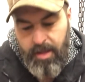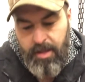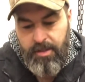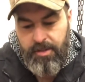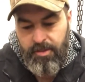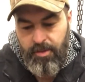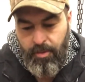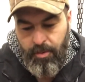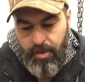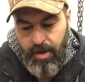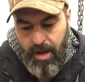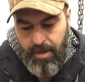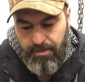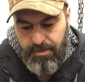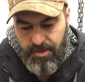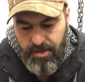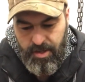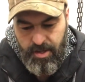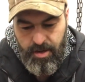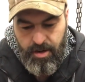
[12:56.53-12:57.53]
So we're up
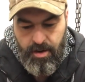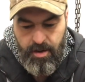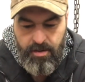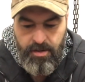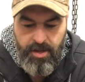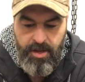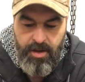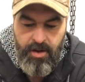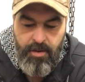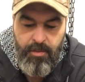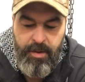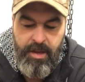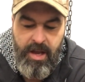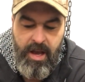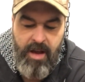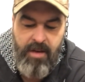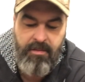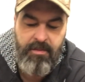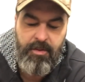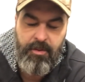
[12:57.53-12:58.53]
to here. Here we
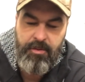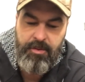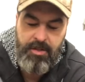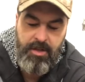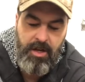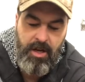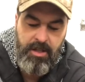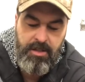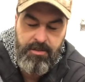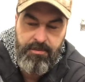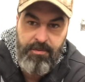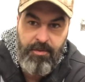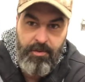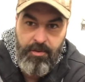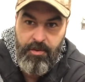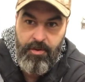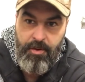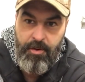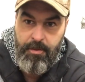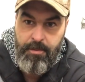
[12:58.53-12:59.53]
have those cuts
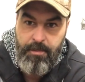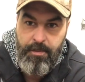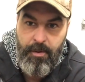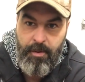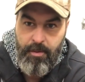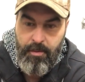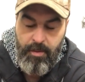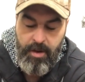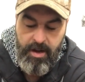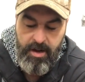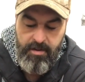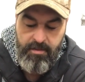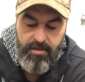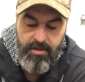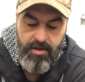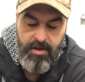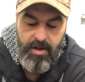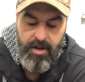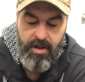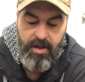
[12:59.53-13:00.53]
for rope or
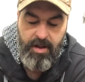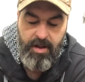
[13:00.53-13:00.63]
whatever.